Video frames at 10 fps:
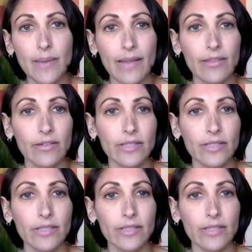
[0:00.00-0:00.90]
would see
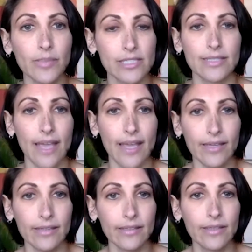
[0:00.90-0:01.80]
about 30 patients
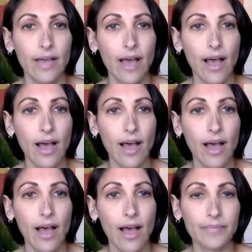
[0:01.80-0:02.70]
a day.
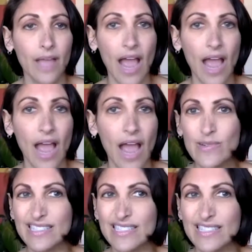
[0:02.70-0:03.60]
Um, I
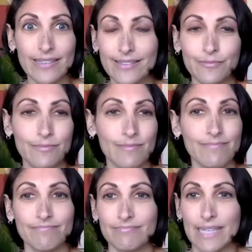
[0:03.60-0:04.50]
was
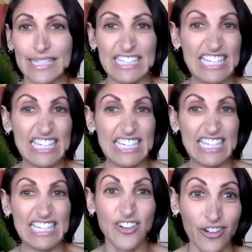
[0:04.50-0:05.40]
really like
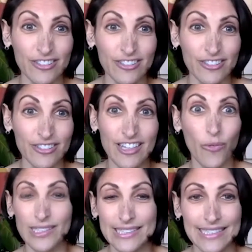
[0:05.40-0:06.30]
eager,
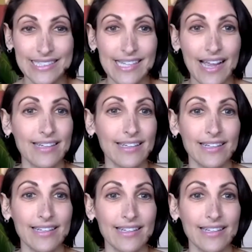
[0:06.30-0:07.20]
really
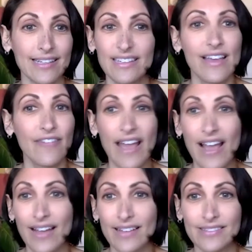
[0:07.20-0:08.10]
excited. If
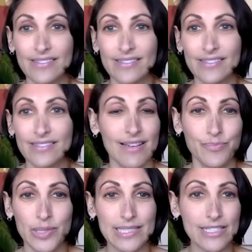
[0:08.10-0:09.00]
I had
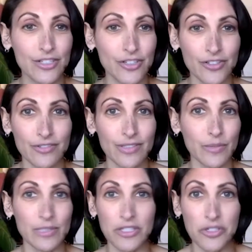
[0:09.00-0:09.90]
a
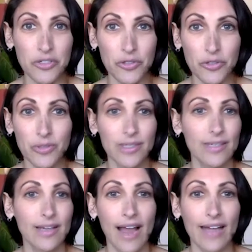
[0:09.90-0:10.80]
procedure that was
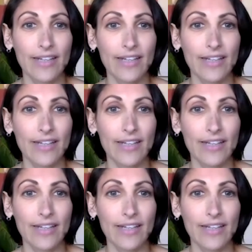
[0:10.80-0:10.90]
new,